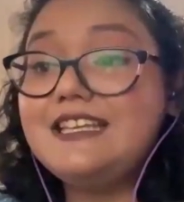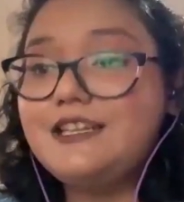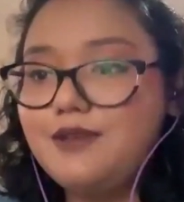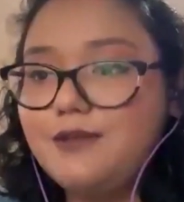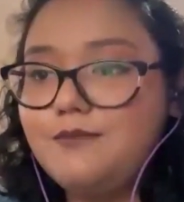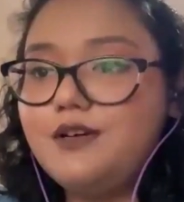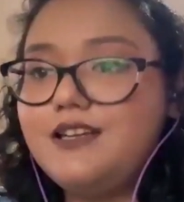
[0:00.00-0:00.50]

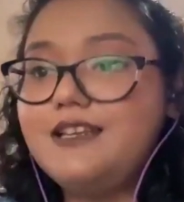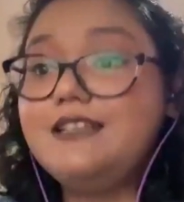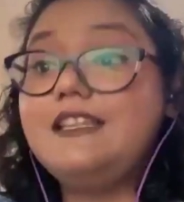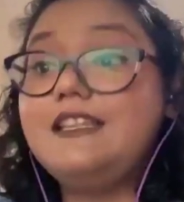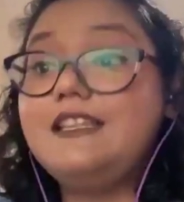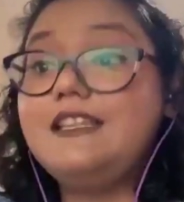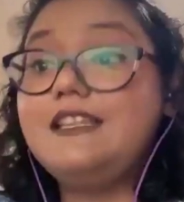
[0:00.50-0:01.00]
They remember
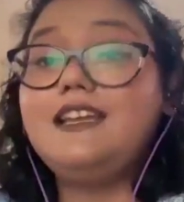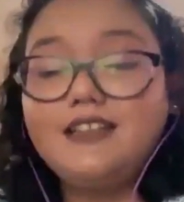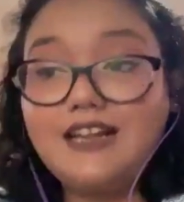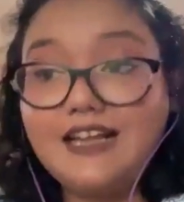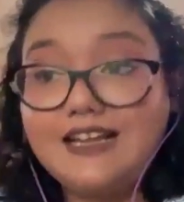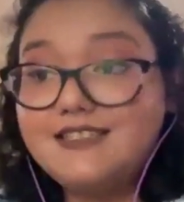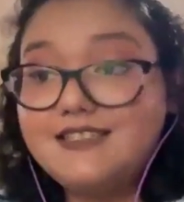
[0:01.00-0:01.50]
it, they
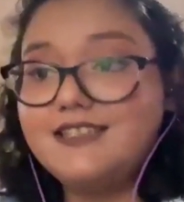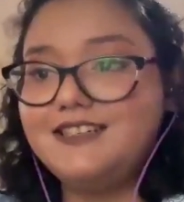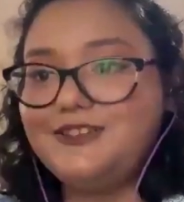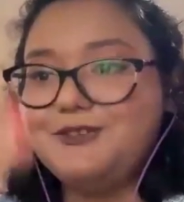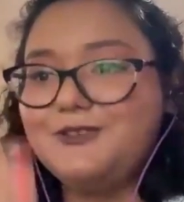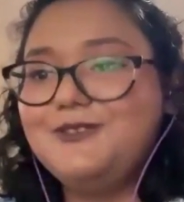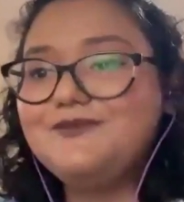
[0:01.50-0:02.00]

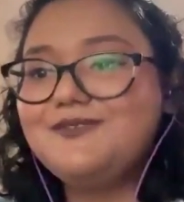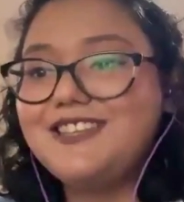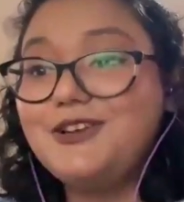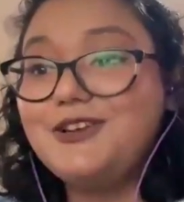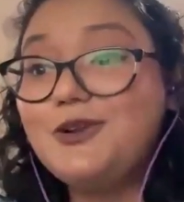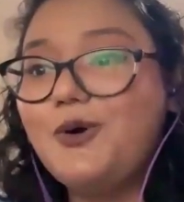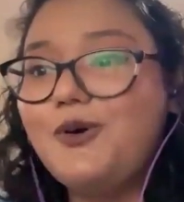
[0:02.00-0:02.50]
internalize it,
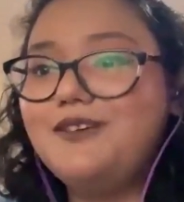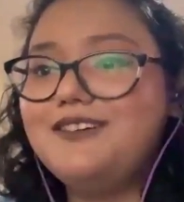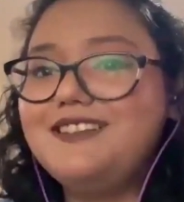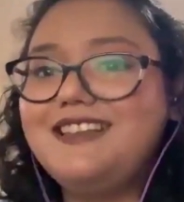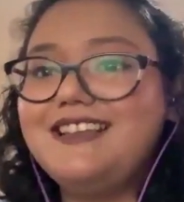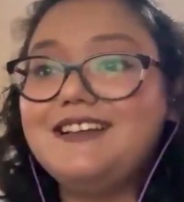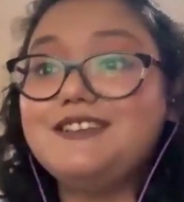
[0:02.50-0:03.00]
they
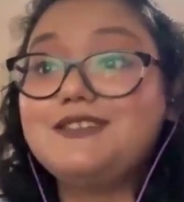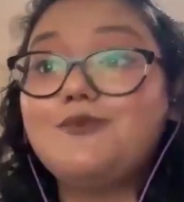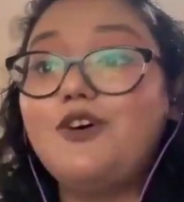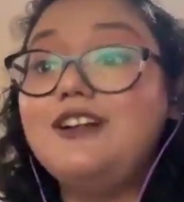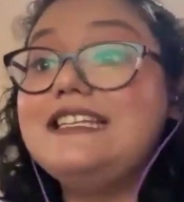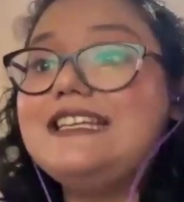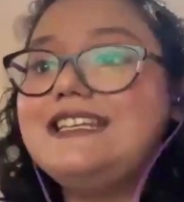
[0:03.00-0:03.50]
know the
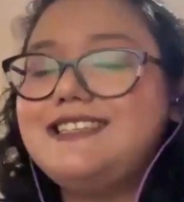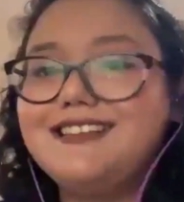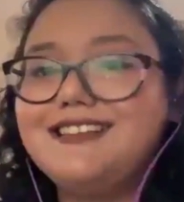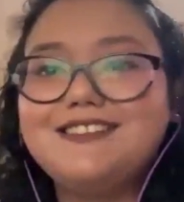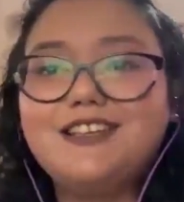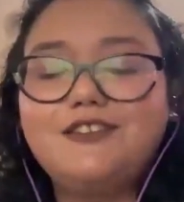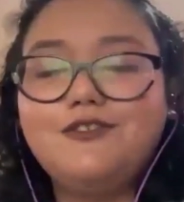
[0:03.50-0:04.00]
small
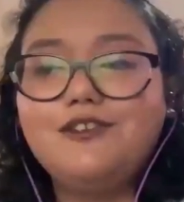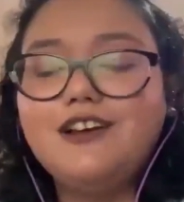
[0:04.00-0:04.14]
details.